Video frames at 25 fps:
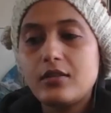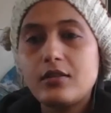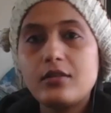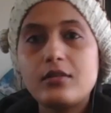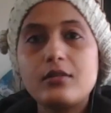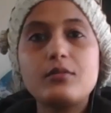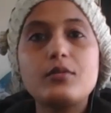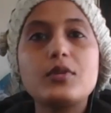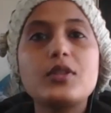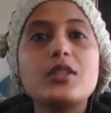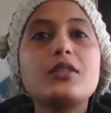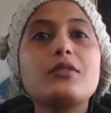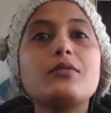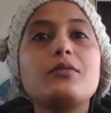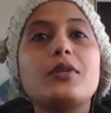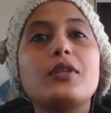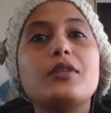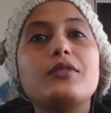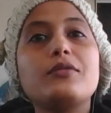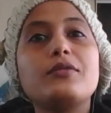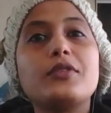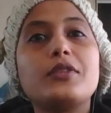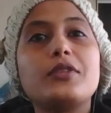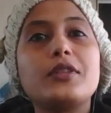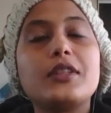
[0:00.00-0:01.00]
what's the word
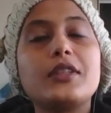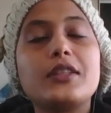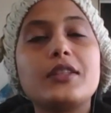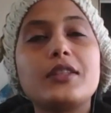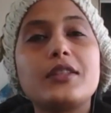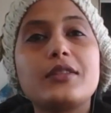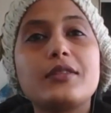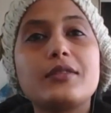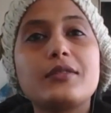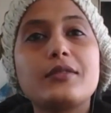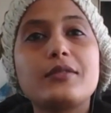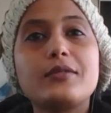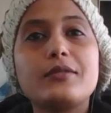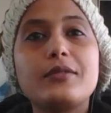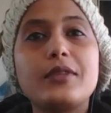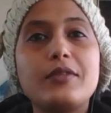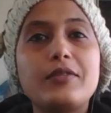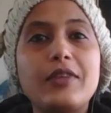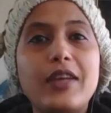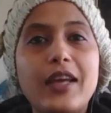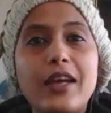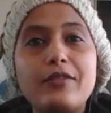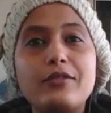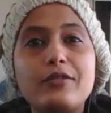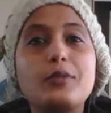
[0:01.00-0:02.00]
for it? When we
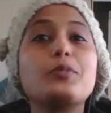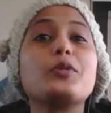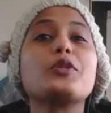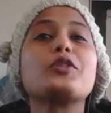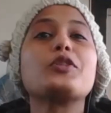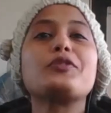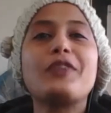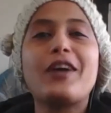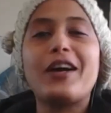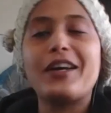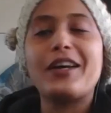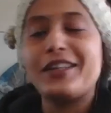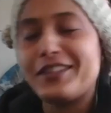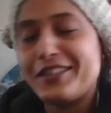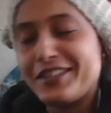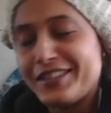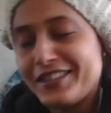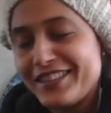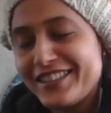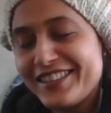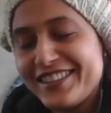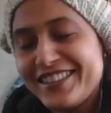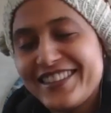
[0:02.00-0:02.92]
have the bushfires.